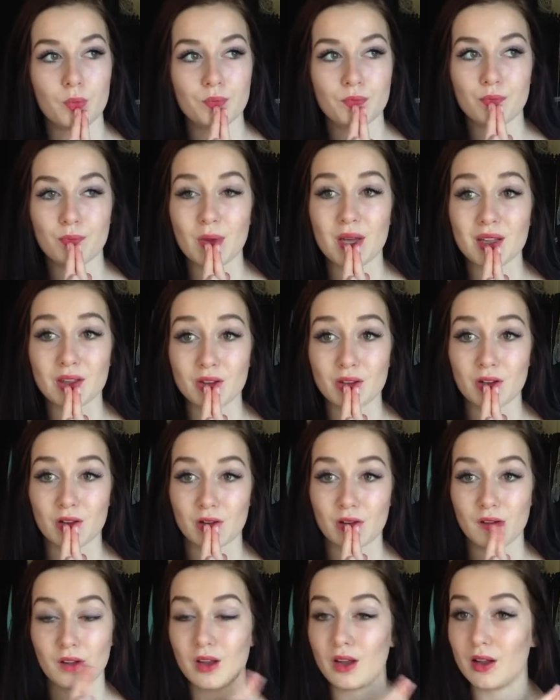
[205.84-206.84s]

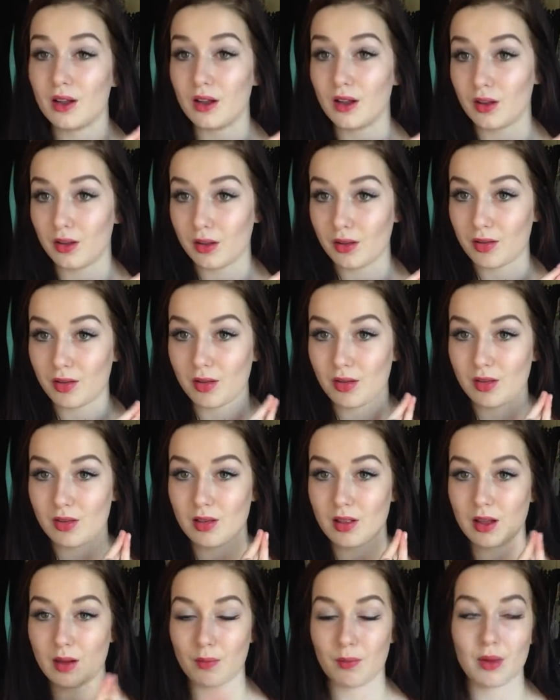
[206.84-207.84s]
mental illnesses,
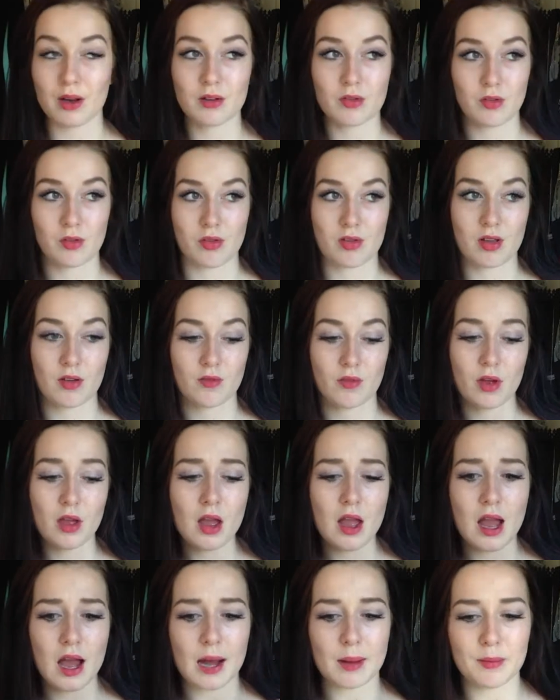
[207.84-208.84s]
like mental stuff.
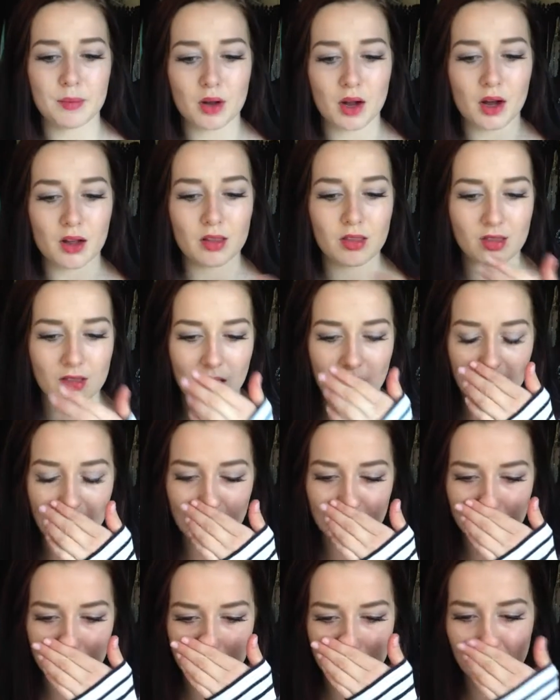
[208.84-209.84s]
I'm not
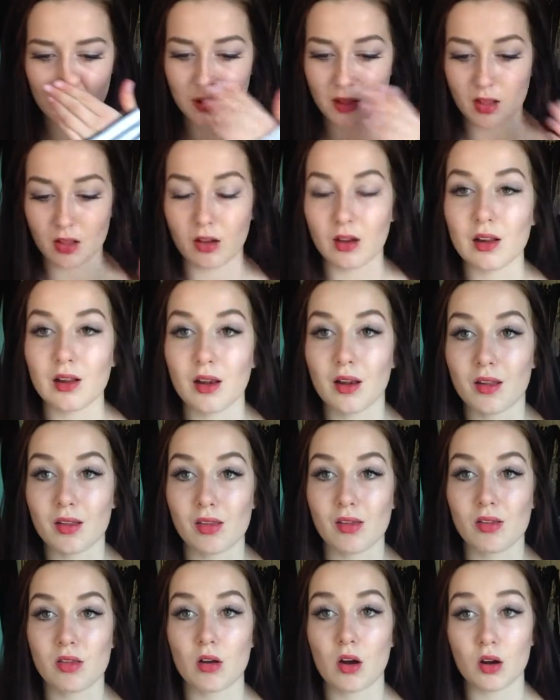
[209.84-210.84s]
saying that mental
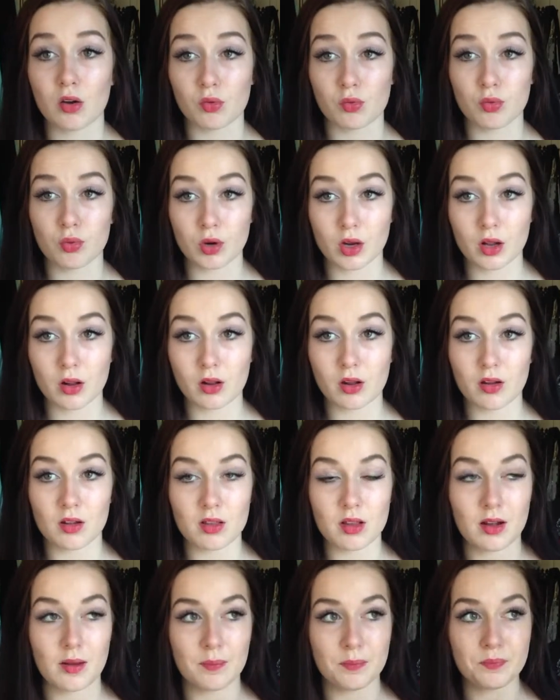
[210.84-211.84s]
illnesses aren't real,
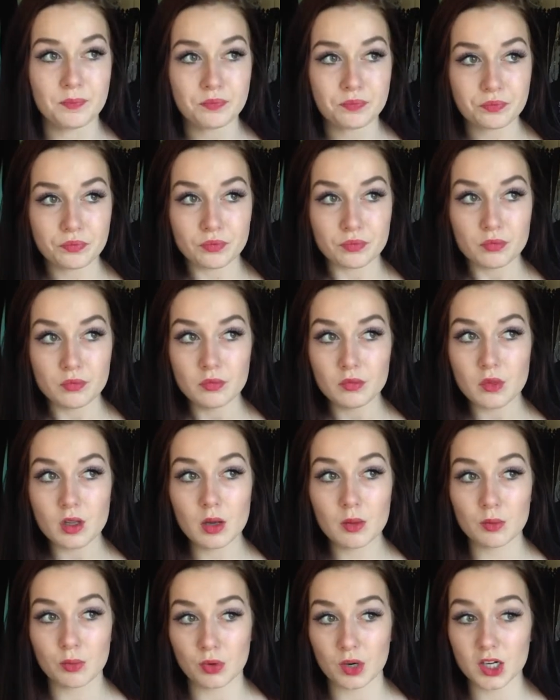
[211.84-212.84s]
because I'm
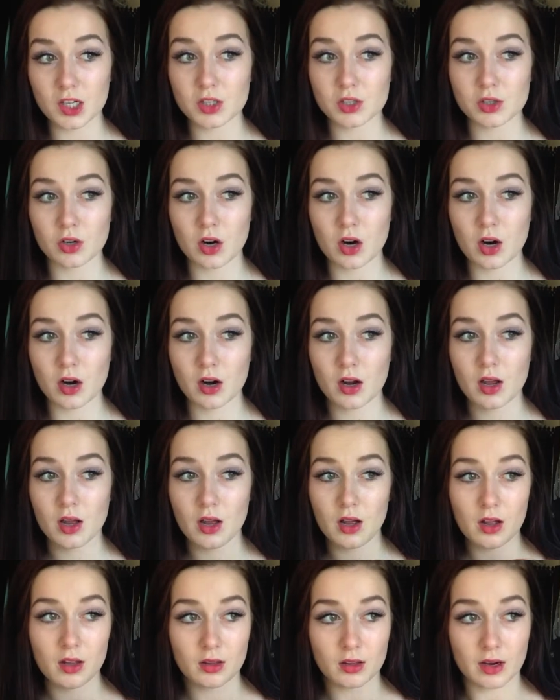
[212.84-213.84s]
pretty sure
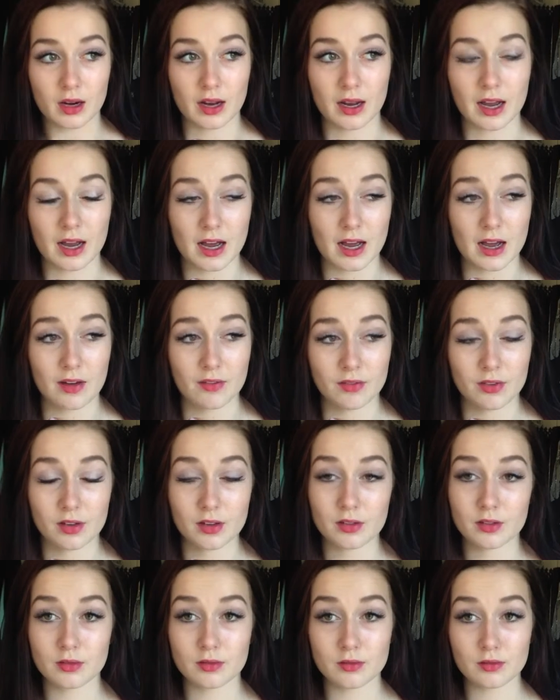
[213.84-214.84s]
that I have
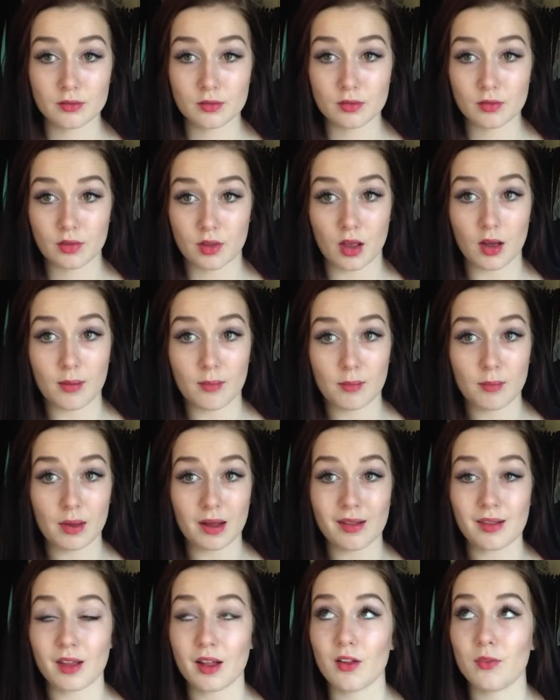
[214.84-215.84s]
some
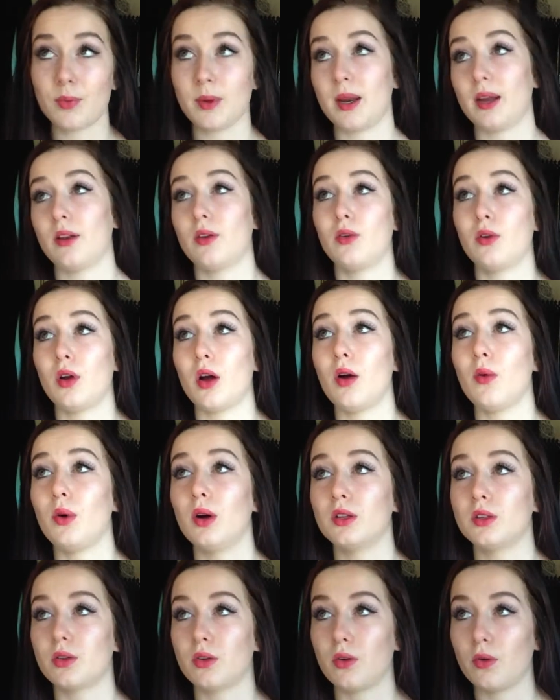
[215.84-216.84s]
myself, but I do not
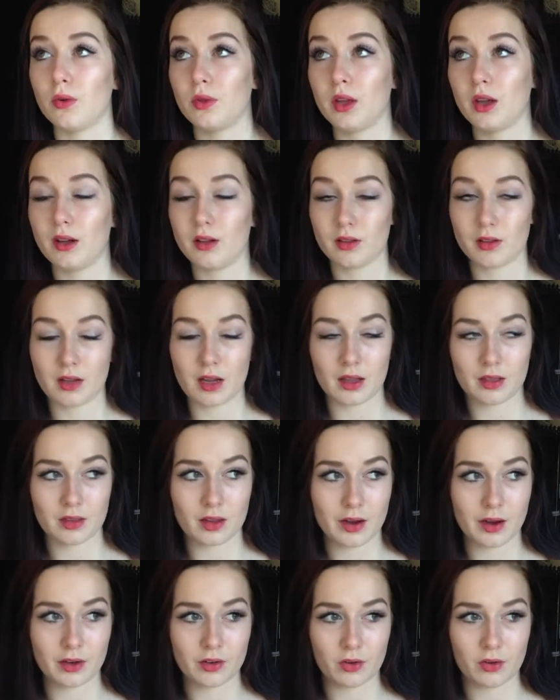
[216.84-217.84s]
want to go get
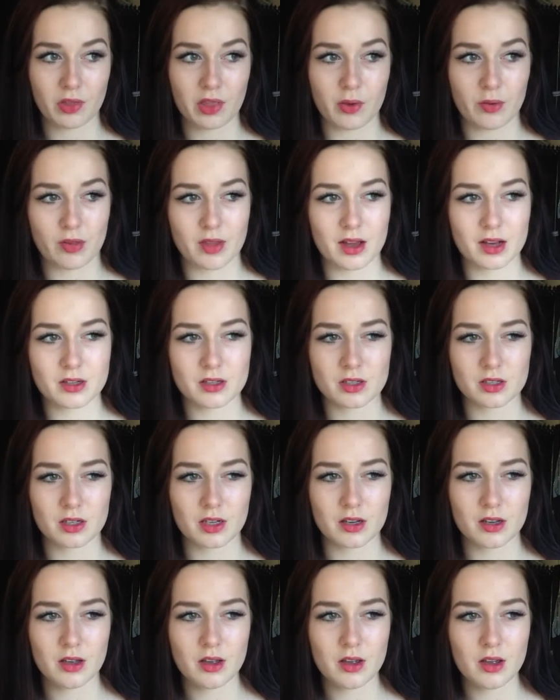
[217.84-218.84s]
diagnosed. I was
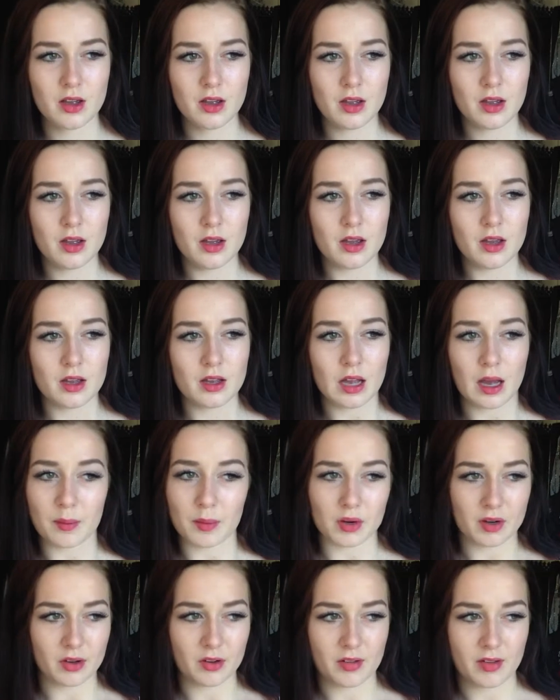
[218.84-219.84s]
actually, I'm
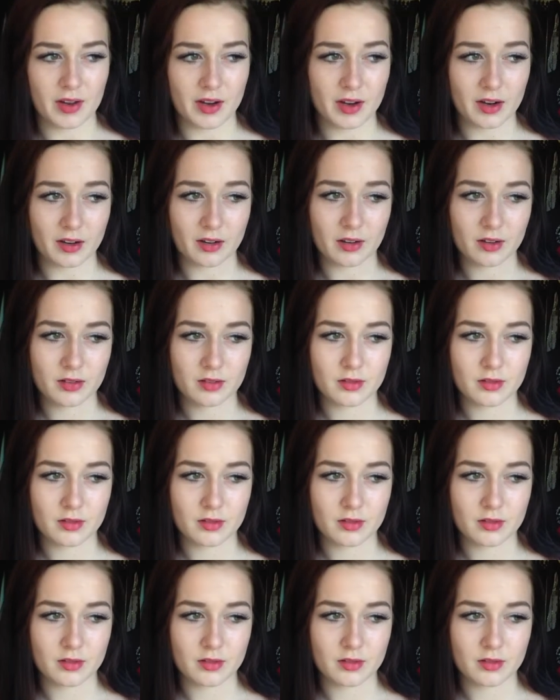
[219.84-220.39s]
not gonna say that